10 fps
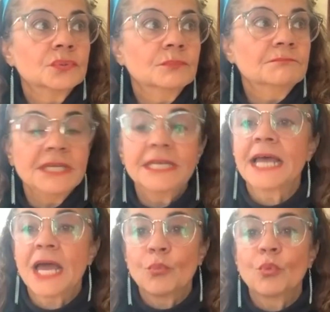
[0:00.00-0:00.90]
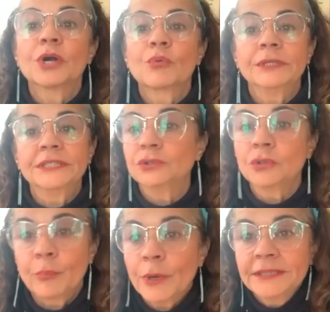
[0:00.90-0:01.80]
meet and work with Tito
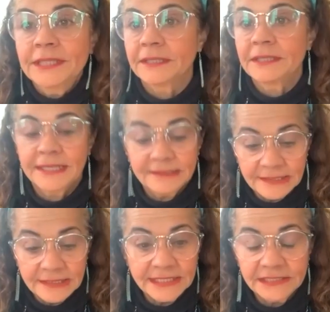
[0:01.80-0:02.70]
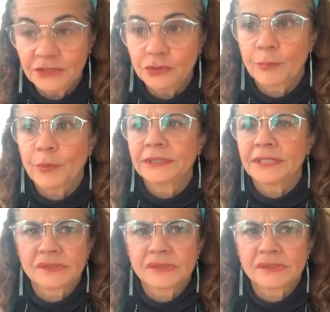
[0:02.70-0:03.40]
Puente, the late Tito Puente.